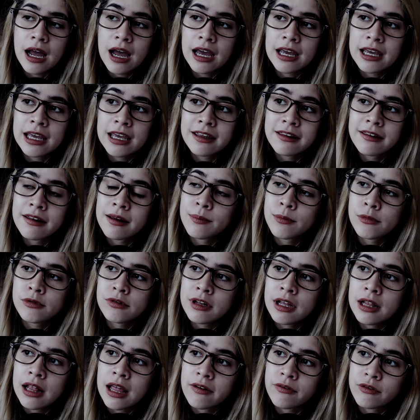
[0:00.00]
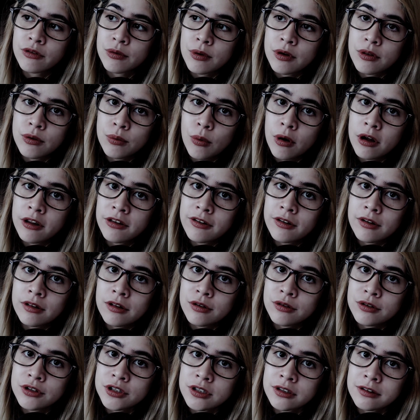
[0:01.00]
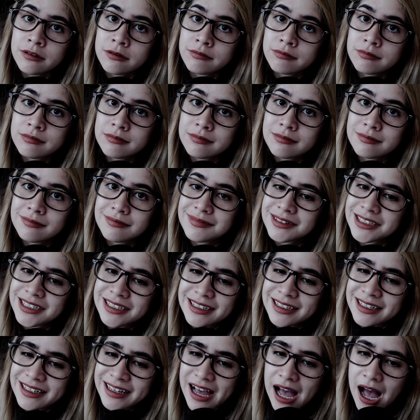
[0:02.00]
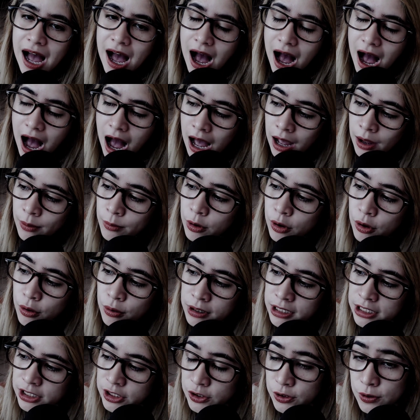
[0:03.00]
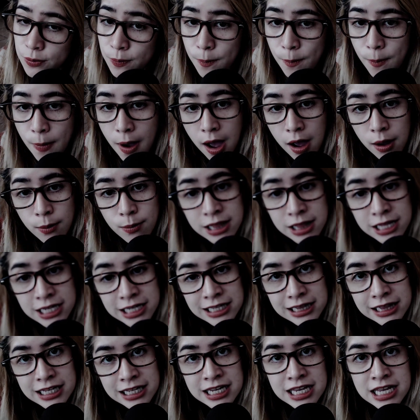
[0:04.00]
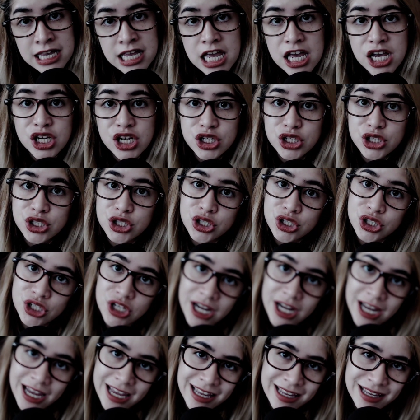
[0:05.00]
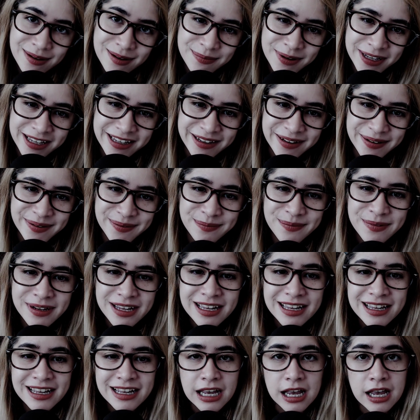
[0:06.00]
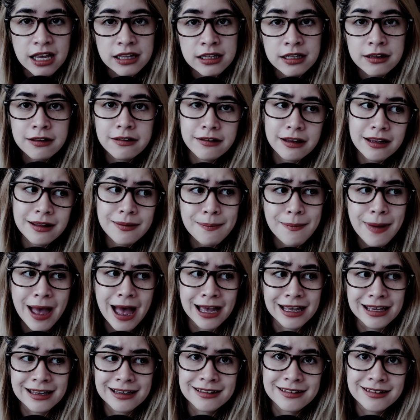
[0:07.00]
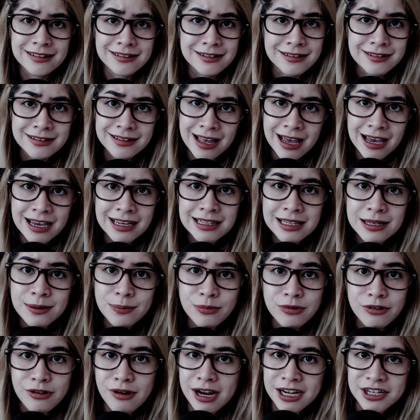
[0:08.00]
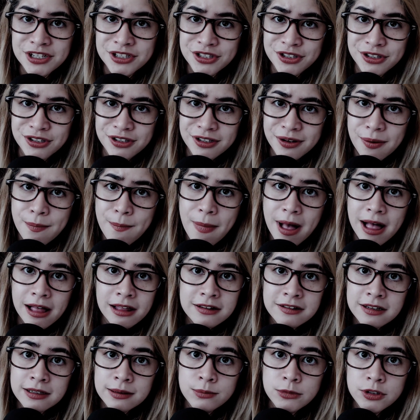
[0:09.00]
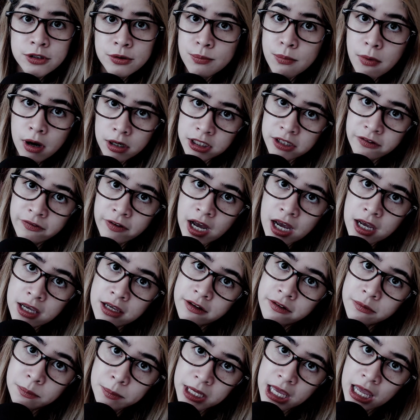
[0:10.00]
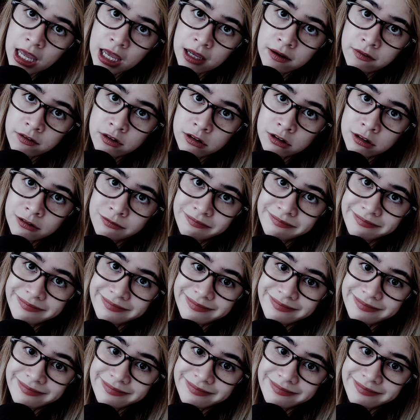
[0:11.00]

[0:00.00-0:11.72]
I guess I'm only left with one solution. I'm going to publicly shame him and then sit back as society pressure compels him to modify his behavior.